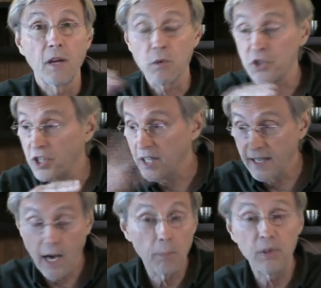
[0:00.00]
And we're
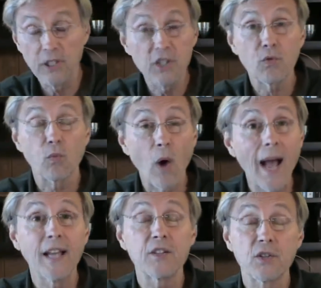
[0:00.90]
seeing now police
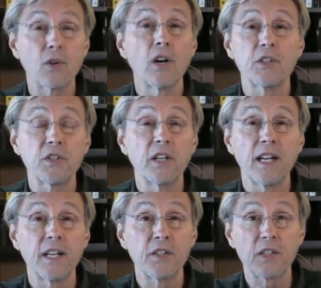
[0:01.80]
riots across the
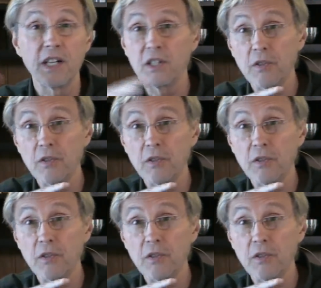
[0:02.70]
United States.